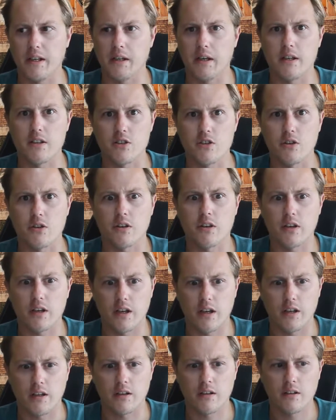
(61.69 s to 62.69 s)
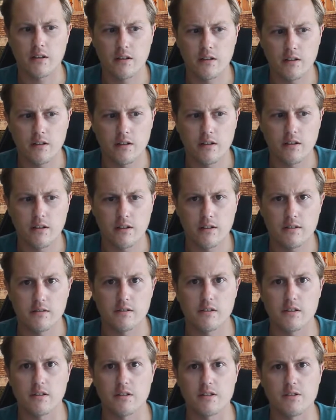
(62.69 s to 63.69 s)
as you can.
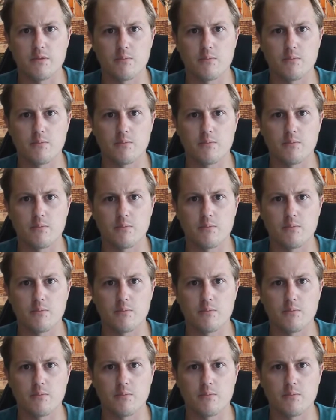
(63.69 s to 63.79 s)
Let's